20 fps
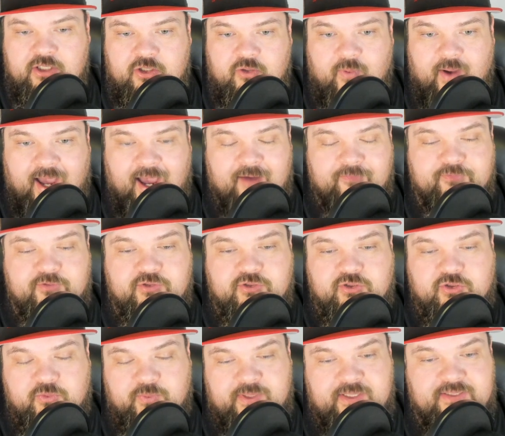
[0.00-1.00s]
You have to
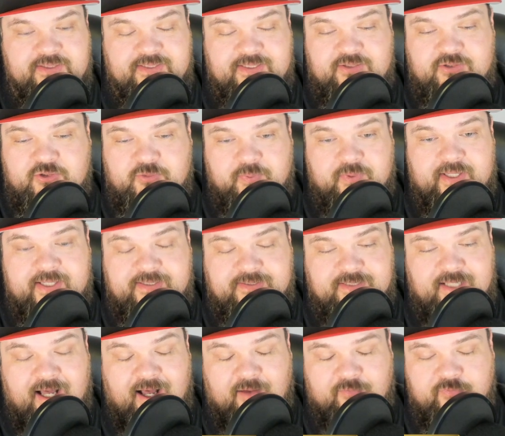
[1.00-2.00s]
squeeze those plays
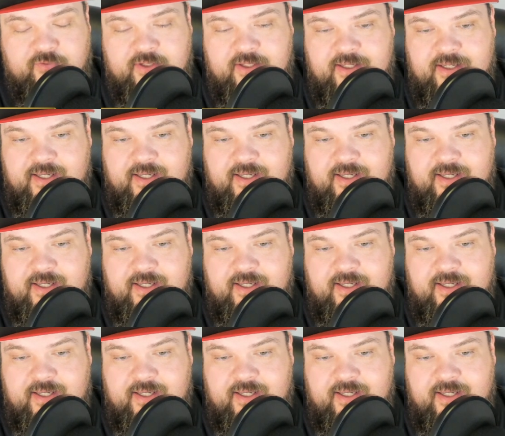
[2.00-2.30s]
off.